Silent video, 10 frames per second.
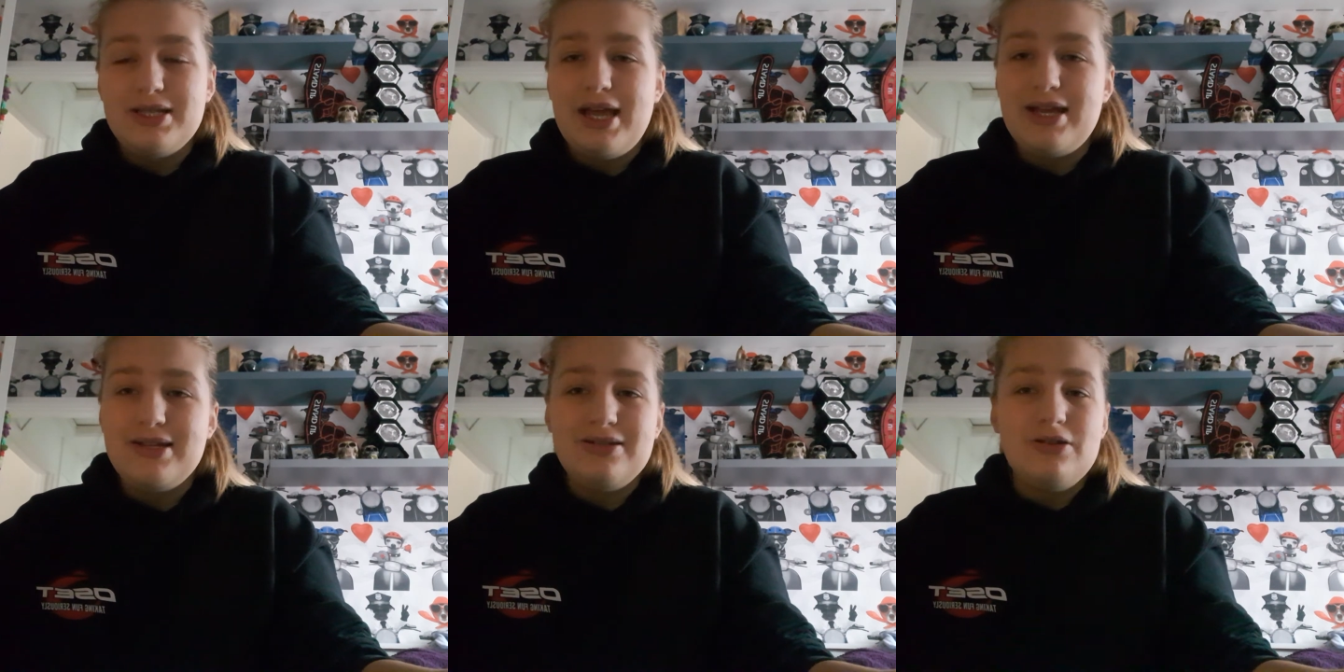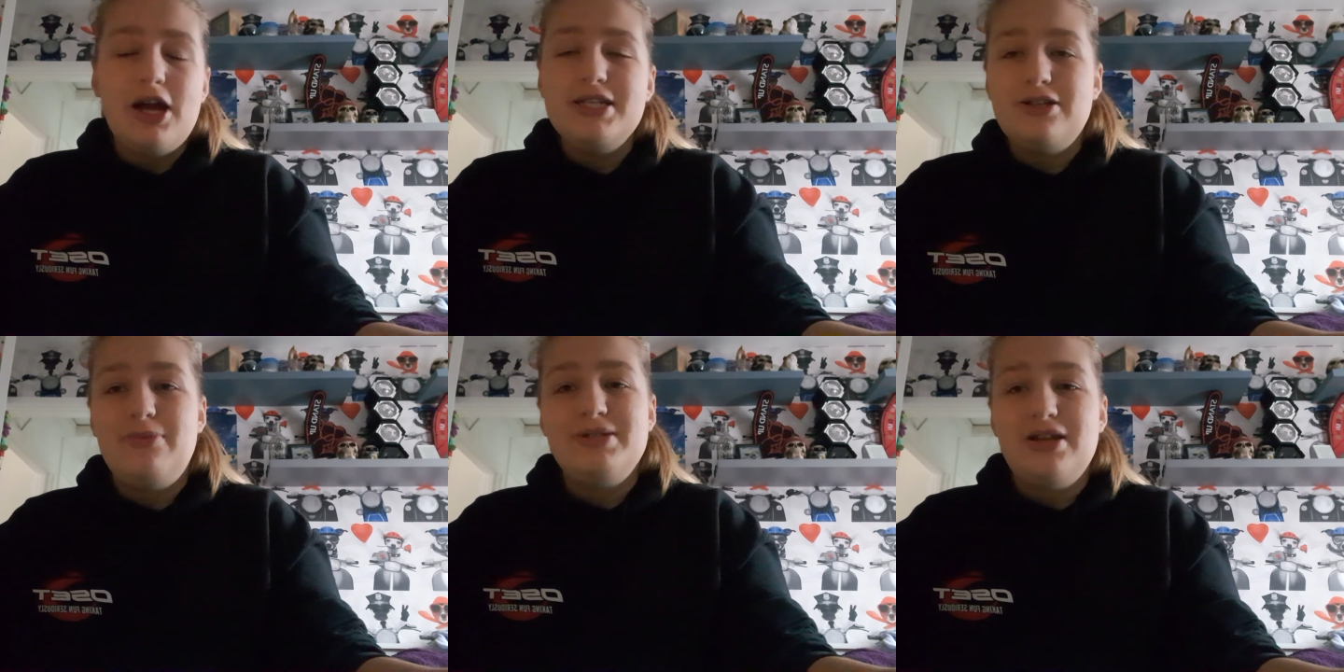They can
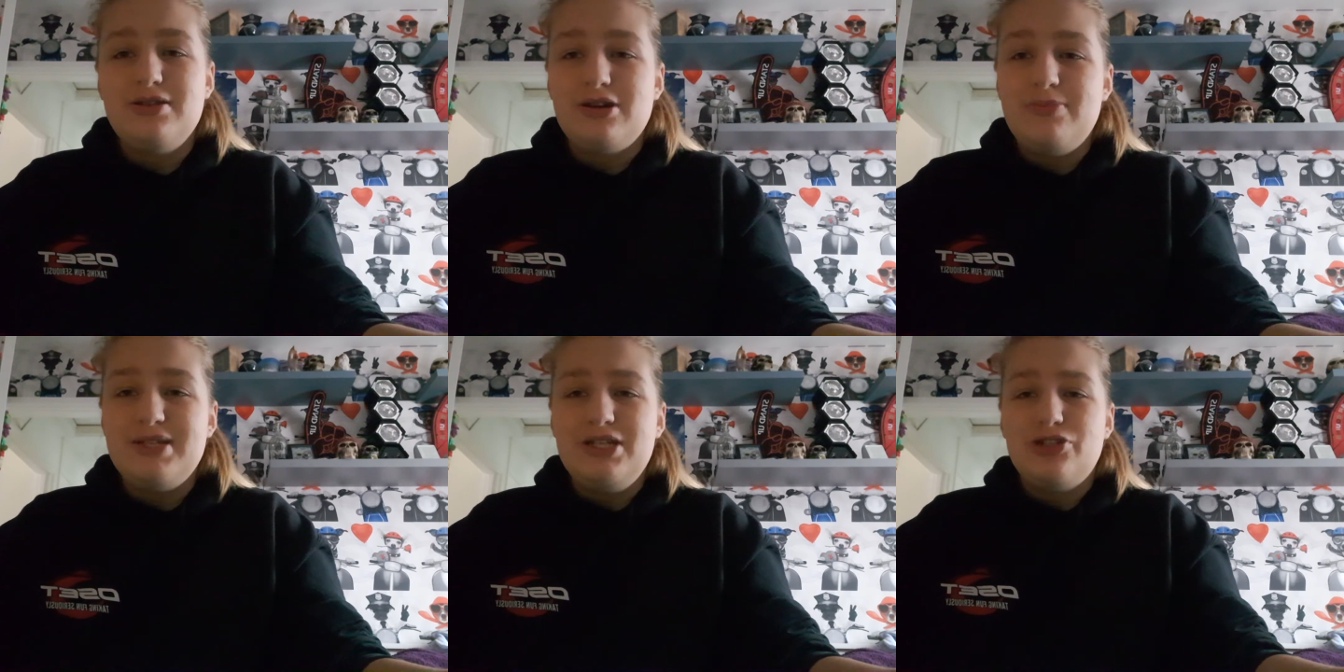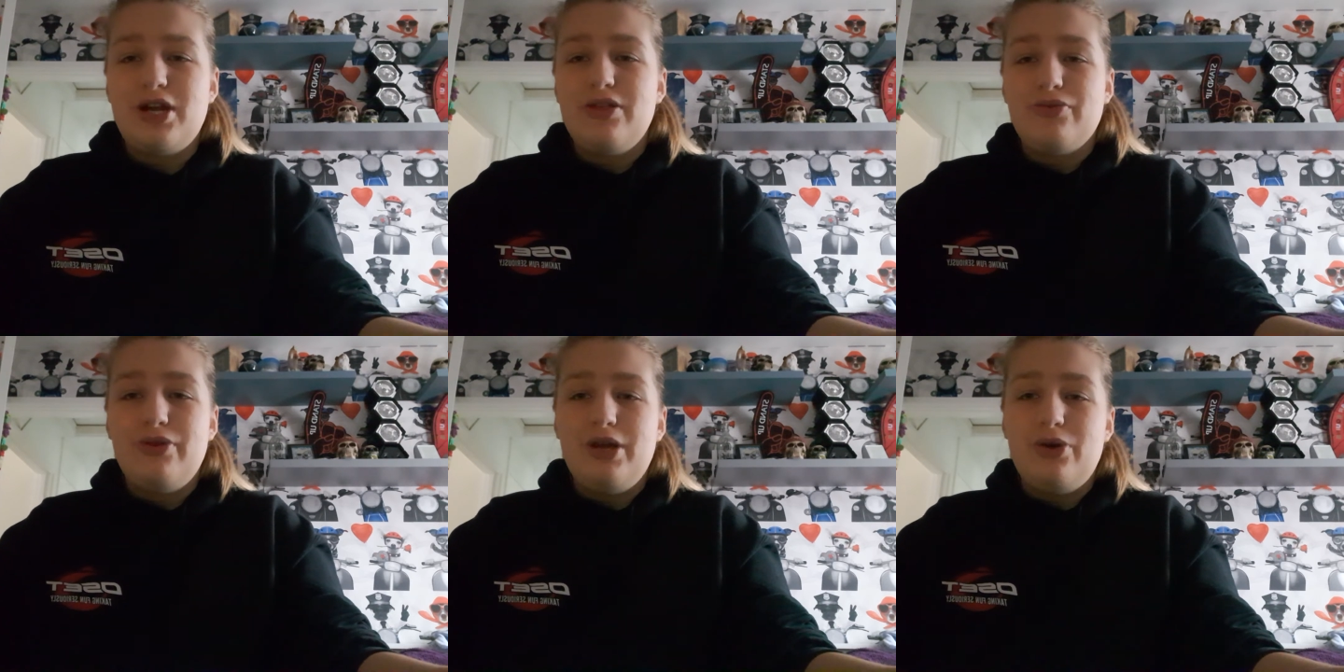99% of the time see straight
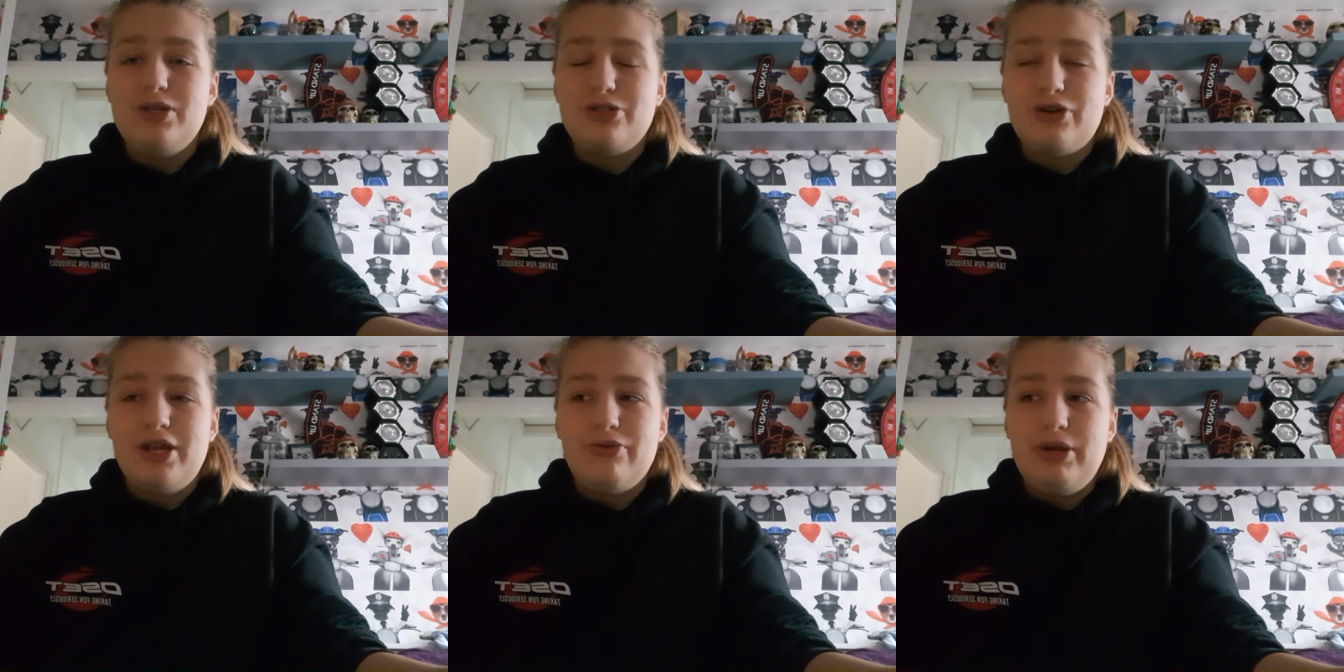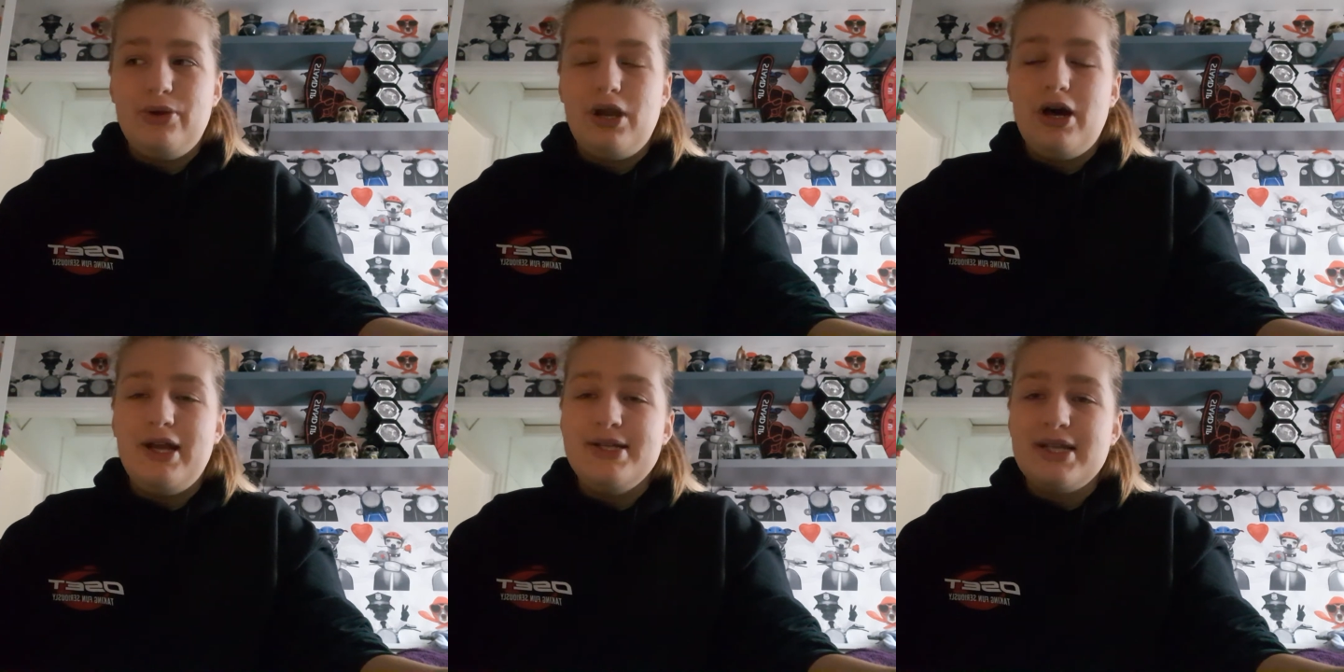through your
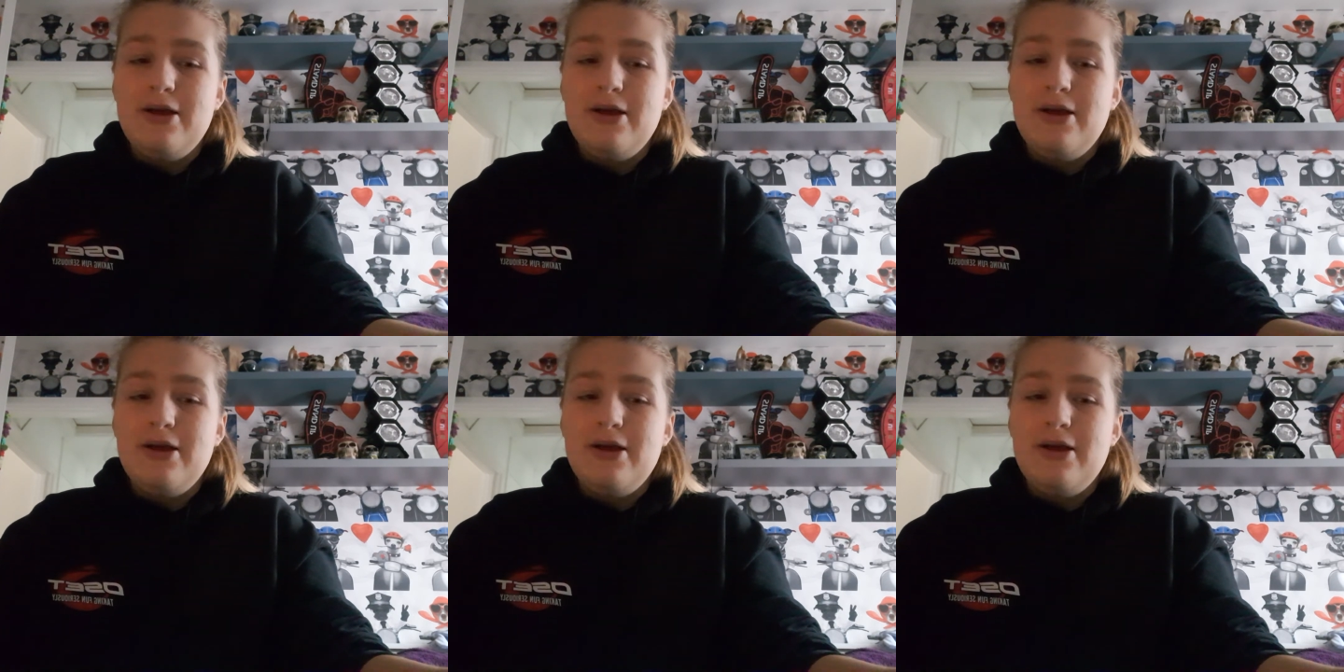lies.